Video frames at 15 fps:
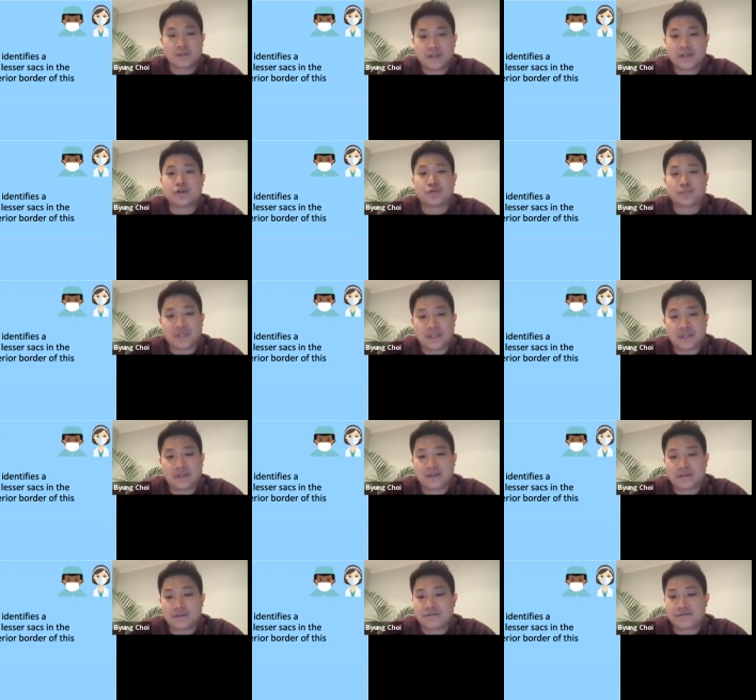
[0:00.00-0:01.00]
it'll
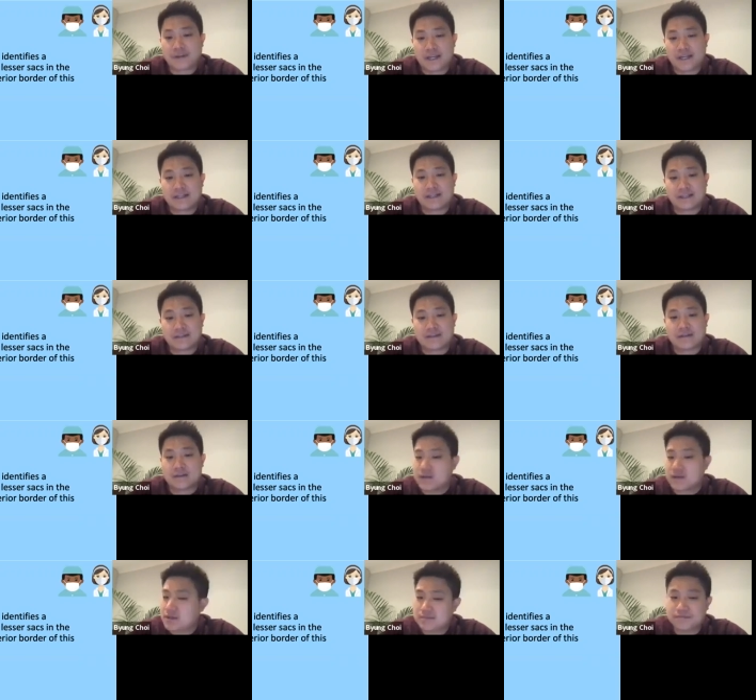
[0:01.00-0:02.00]
be fairly
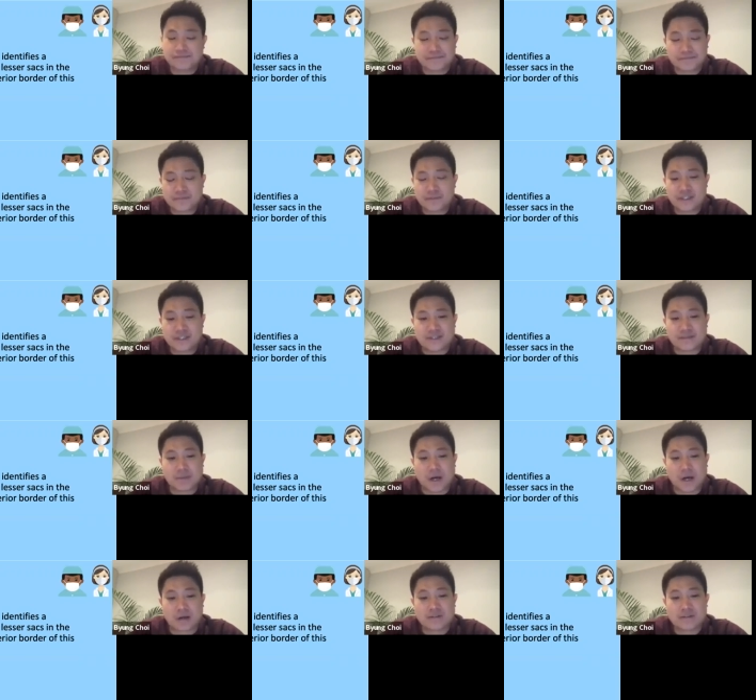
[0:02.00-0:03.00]
easy
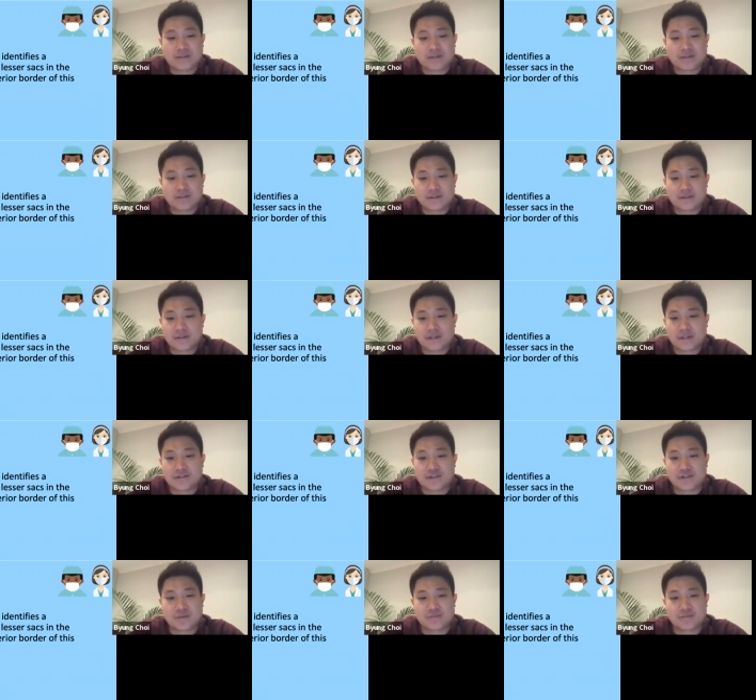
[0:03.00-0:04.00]
marks
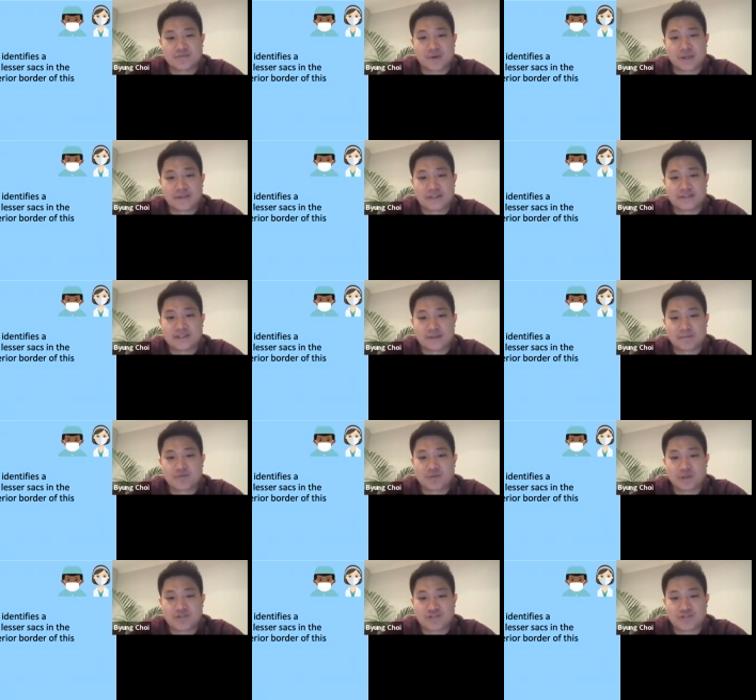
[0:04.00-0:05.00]
in terms of when these type of
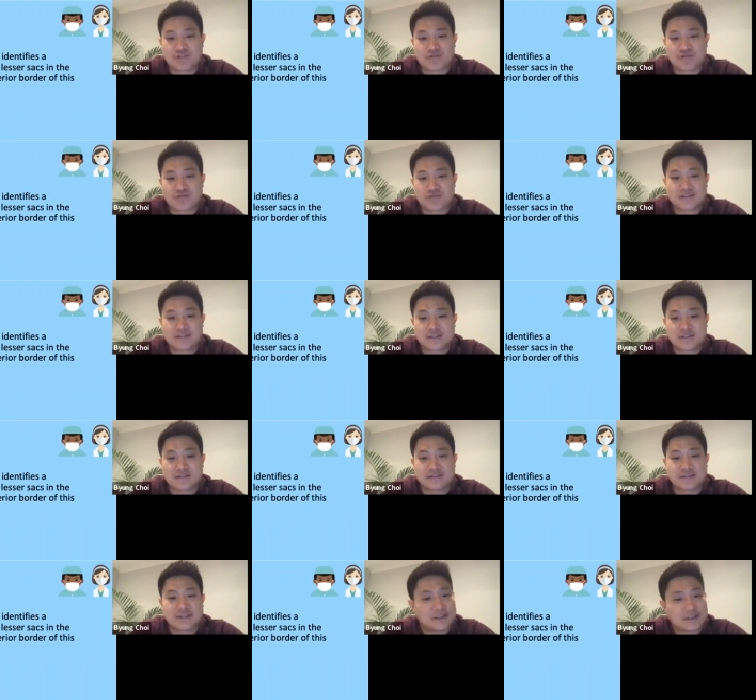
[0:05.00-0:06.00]
questions are asked,
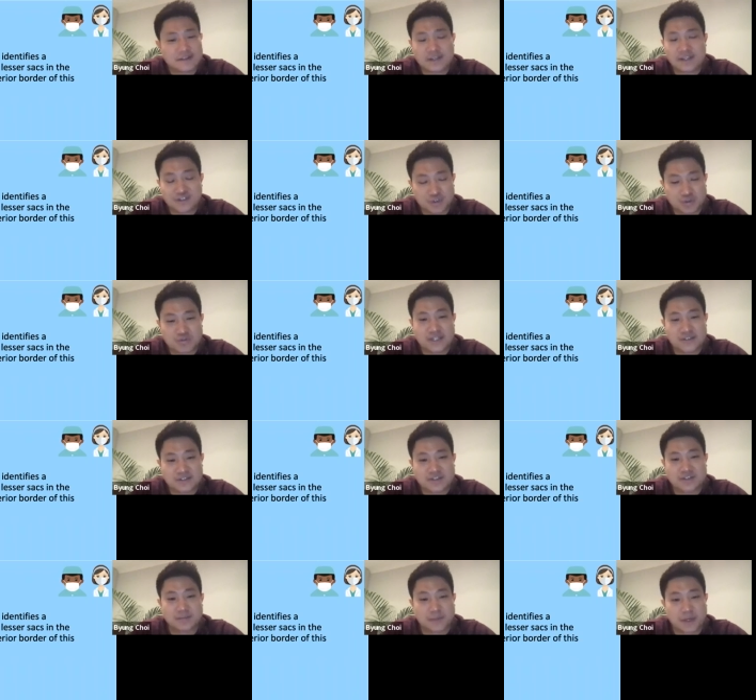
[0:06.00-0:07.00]
because they do tend
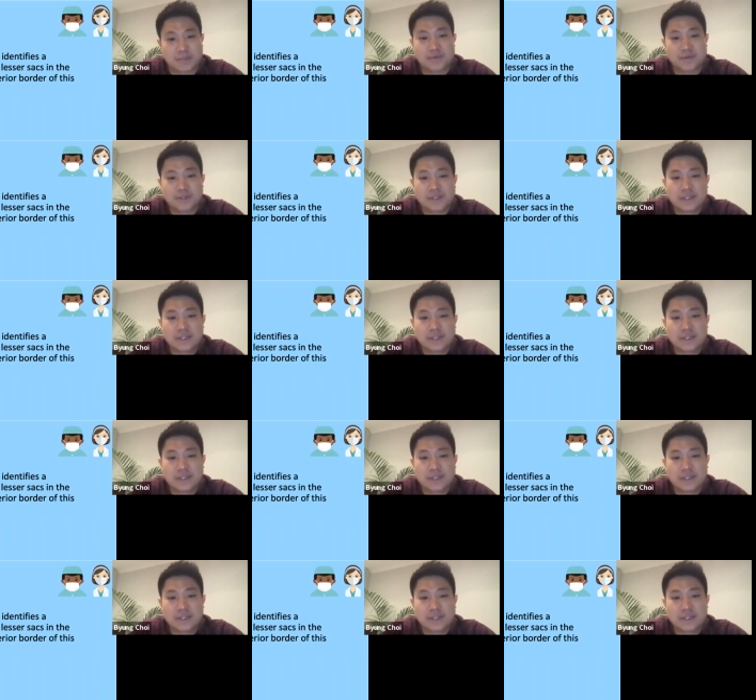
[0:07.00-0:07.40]
to come up.